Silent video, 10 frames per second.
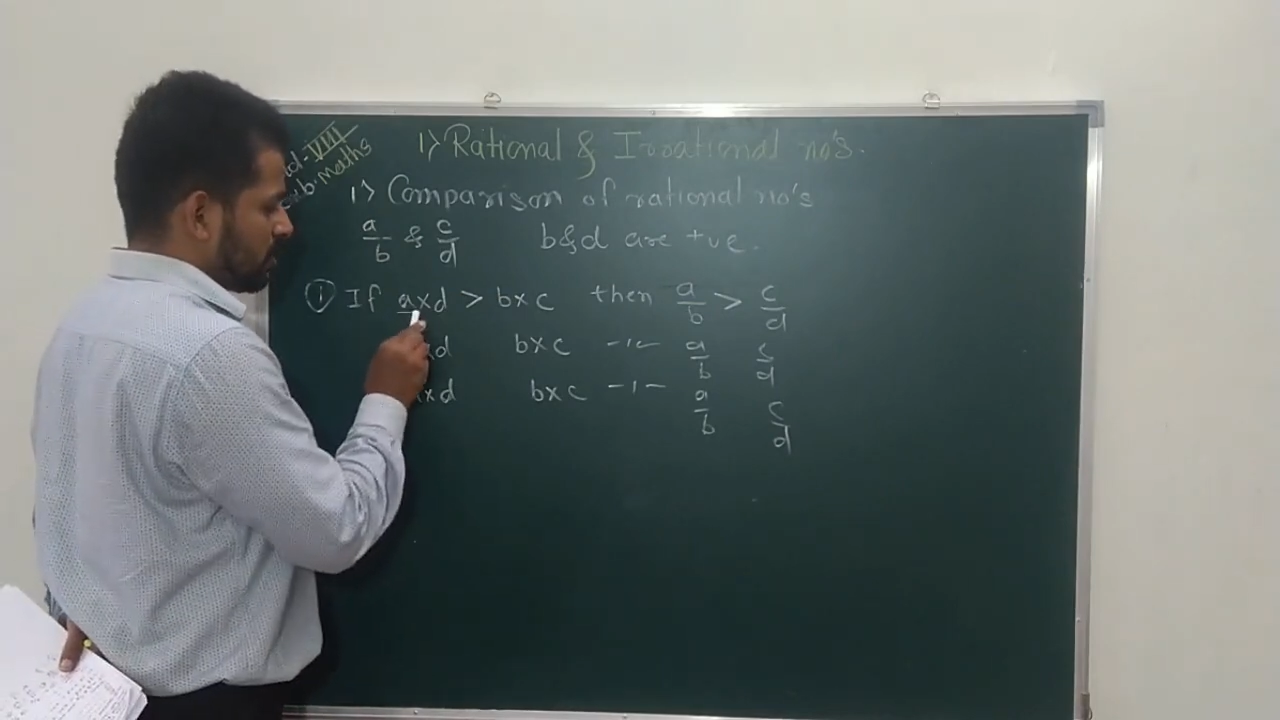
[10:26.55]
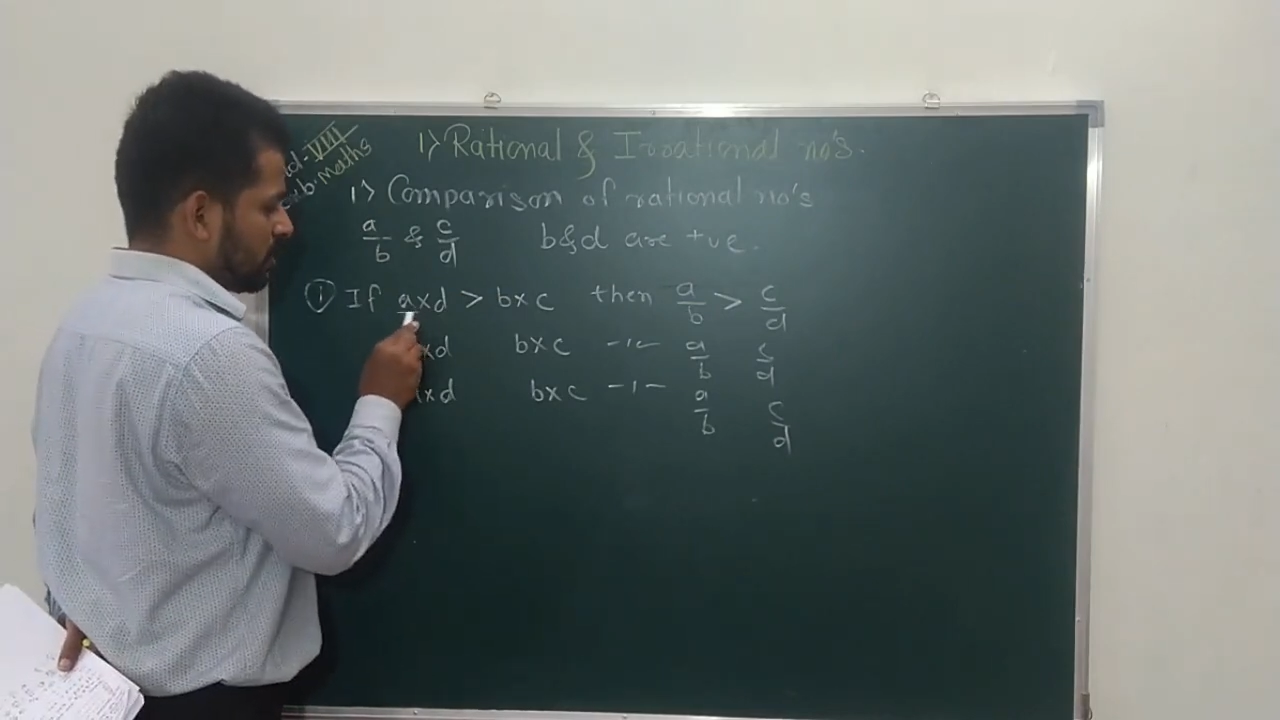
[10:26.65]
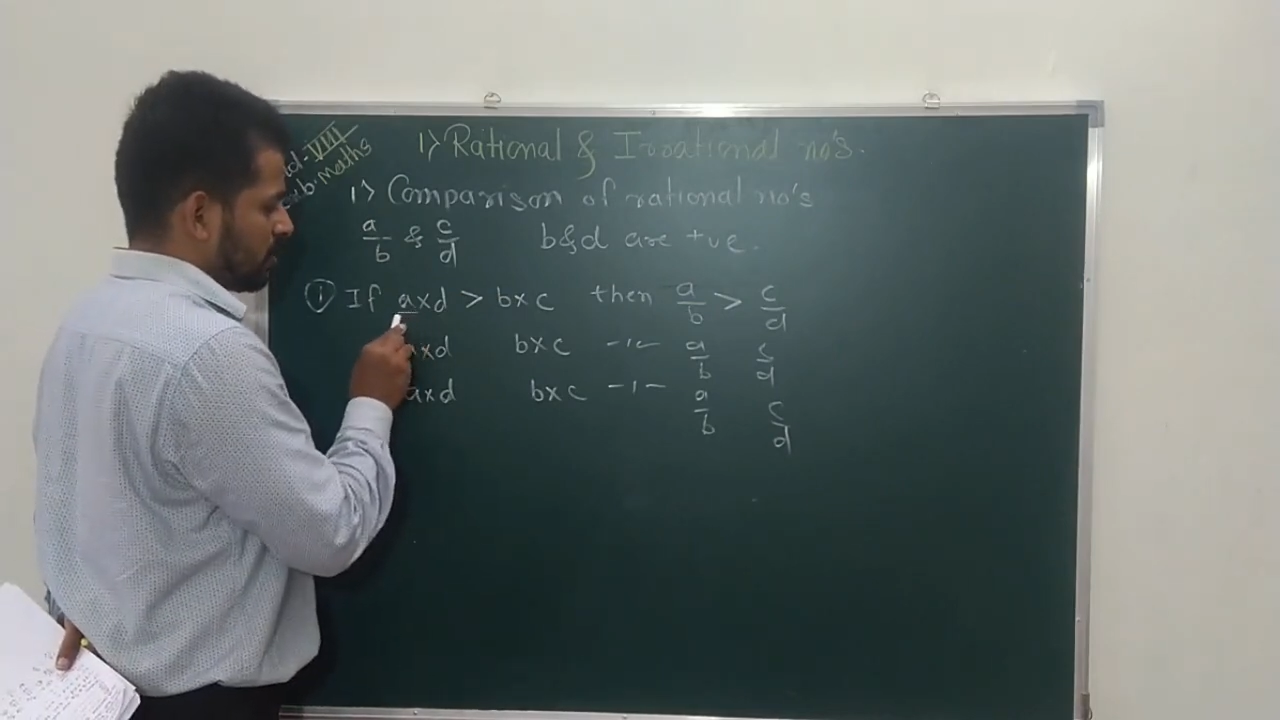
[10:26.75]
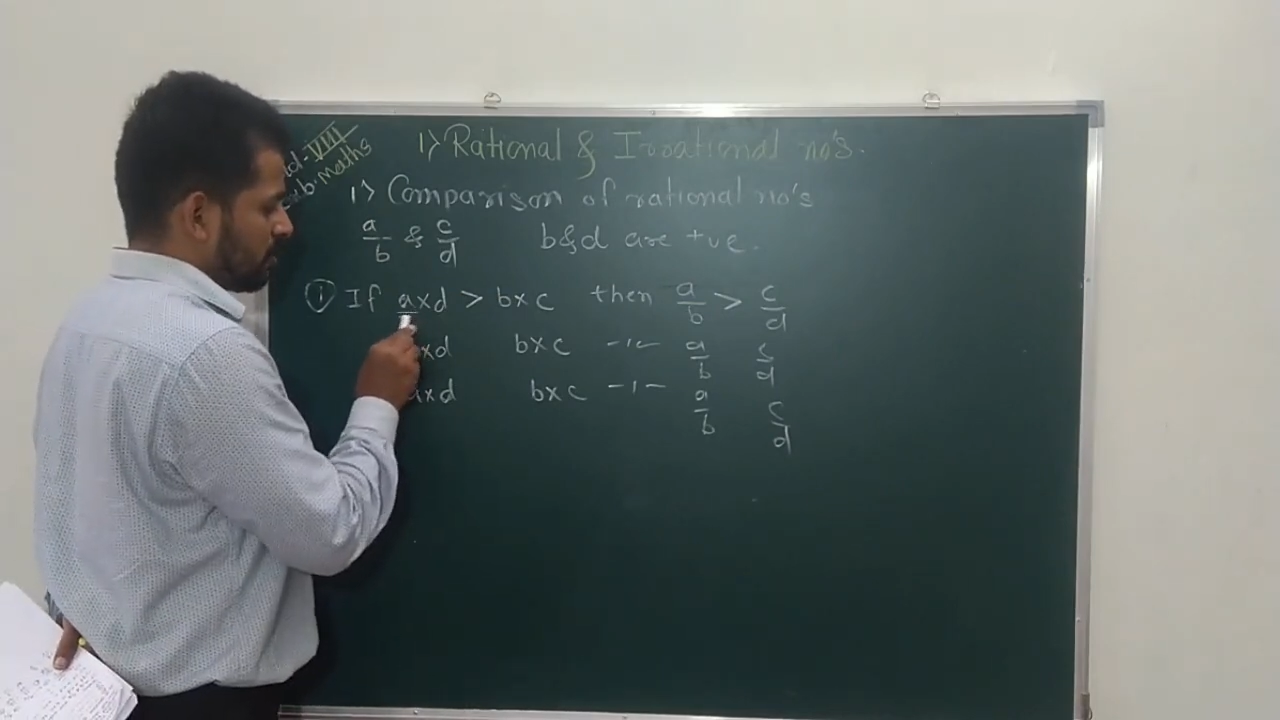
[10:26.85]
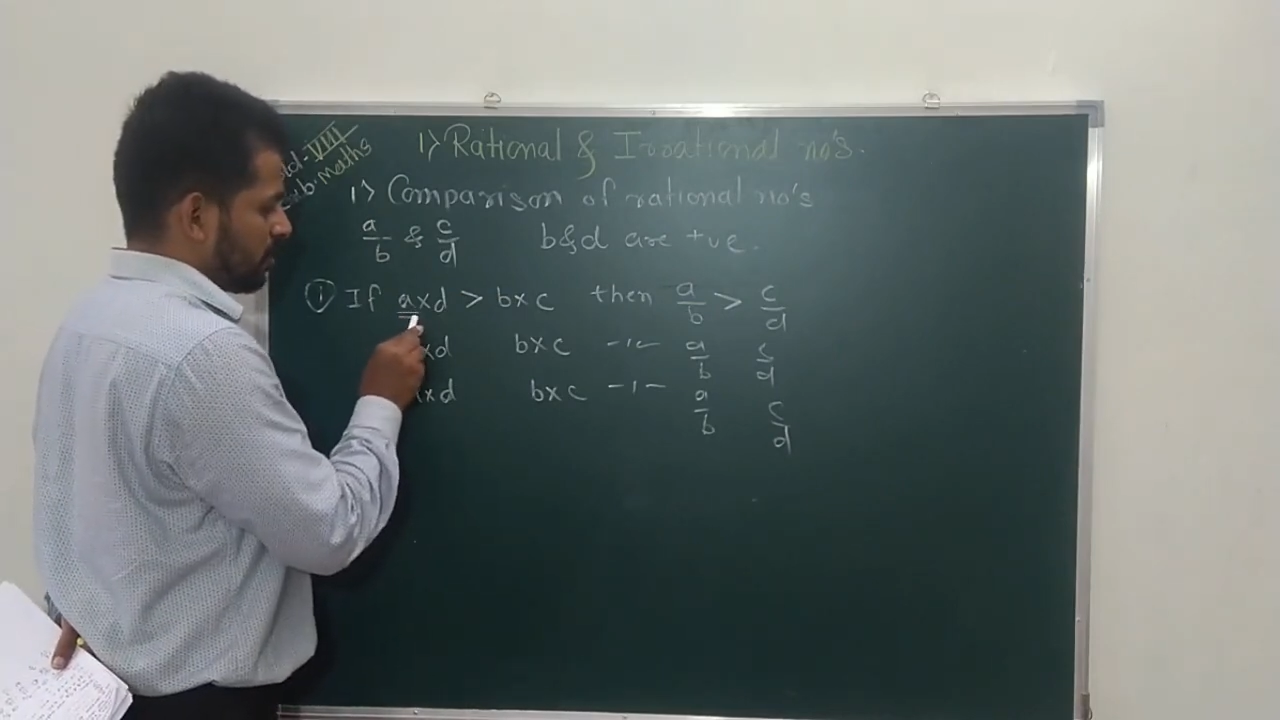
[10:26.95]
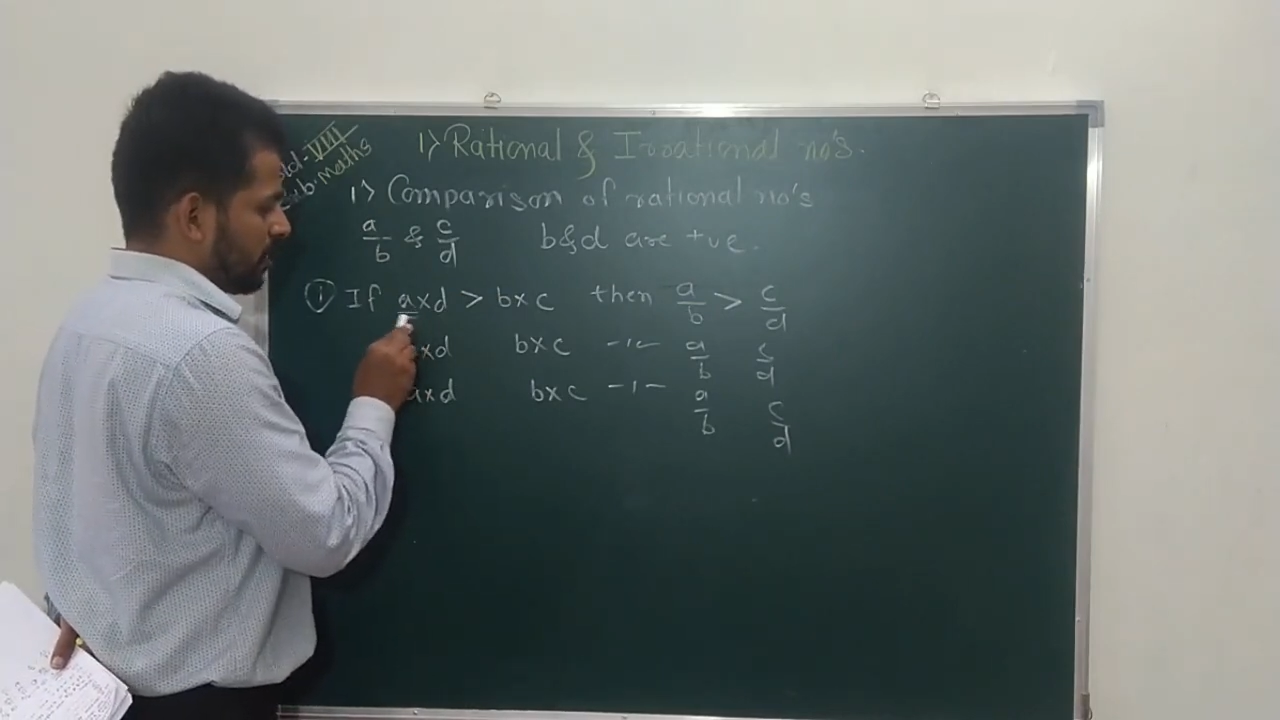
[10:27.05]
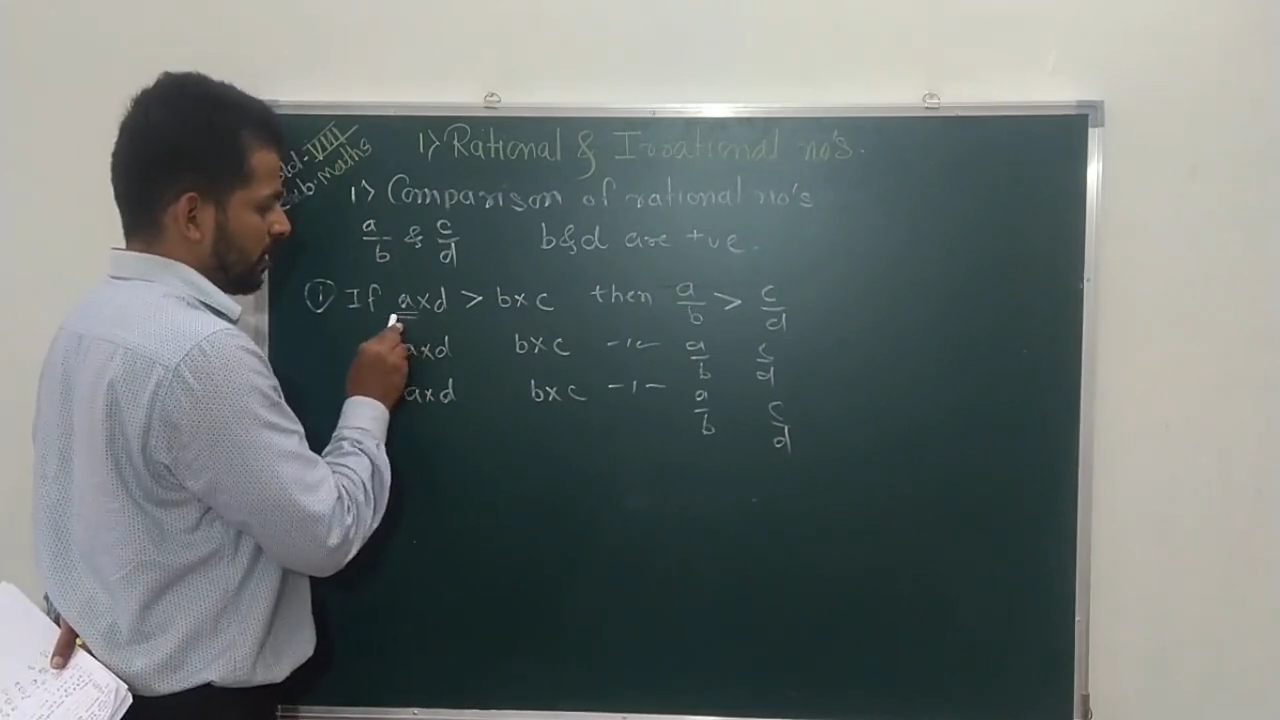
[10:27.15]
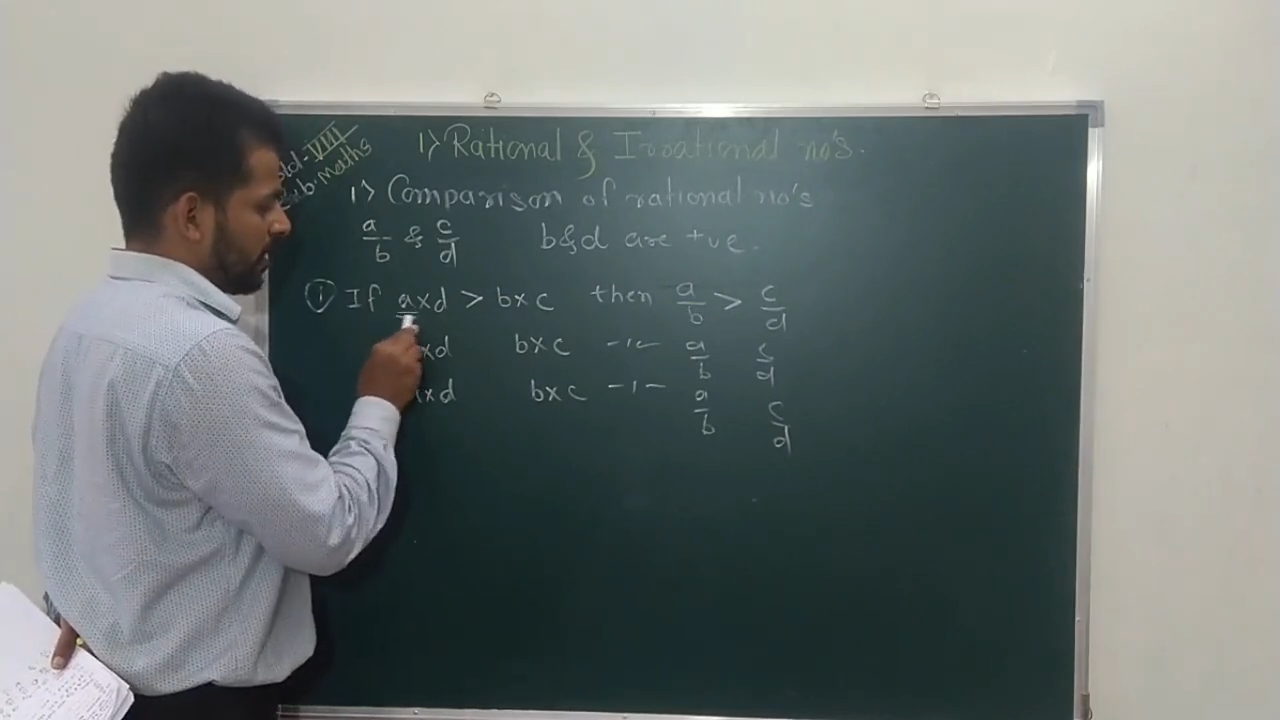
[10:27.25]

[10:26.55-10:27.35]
See,